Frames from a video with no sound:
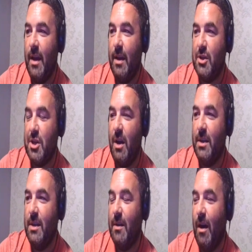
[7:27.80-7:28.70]

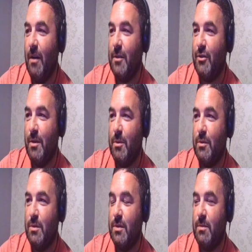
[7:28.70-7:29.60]
Shawnee of the Trippers
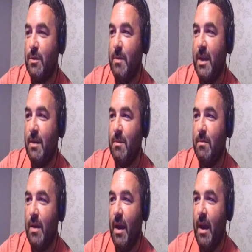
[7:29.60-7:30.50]
was making...
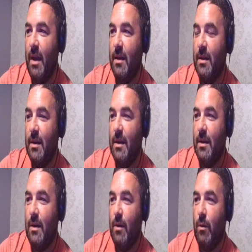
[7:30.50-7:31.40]

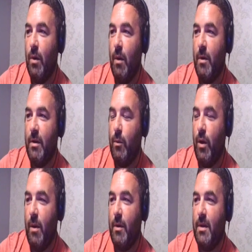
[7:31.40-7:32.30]
while
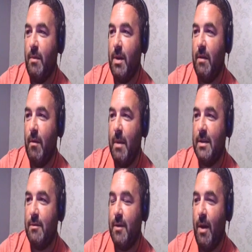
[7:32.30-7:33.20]
we're in the middle of a
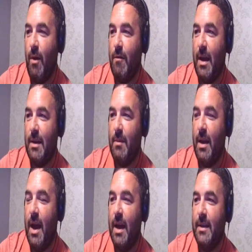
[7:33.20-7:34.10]
massive row over Adam
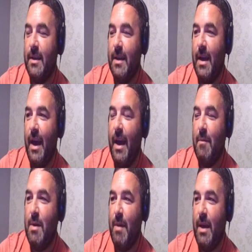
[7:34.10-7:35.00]
Lallana,
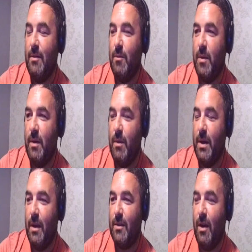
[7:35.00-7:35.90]
we
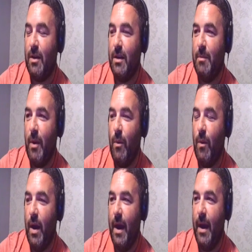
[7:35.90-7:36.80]
got talking
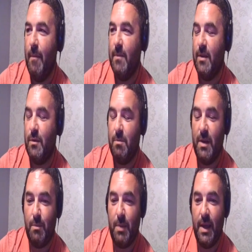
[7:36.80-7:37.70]
about
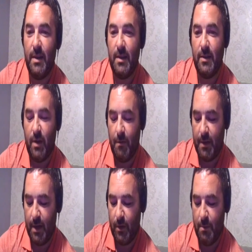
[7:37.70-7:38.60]
this bid and this offer
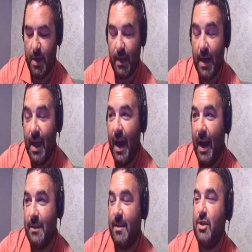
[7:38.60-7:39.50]
that had come in,
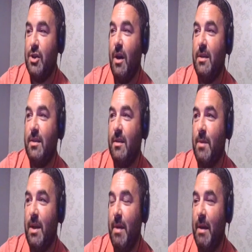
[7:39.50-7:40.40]
and the thing Shawnee said to
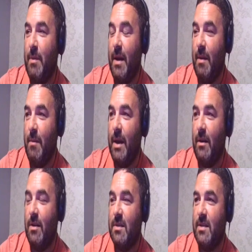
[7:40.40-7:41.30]
me, and it made a
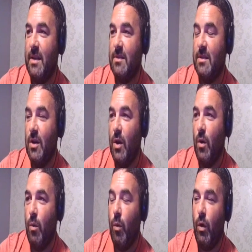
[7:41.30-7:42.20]
lot of sense.
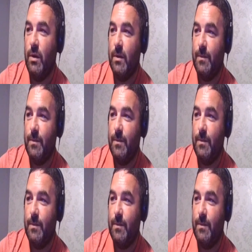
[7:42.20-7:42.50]
One,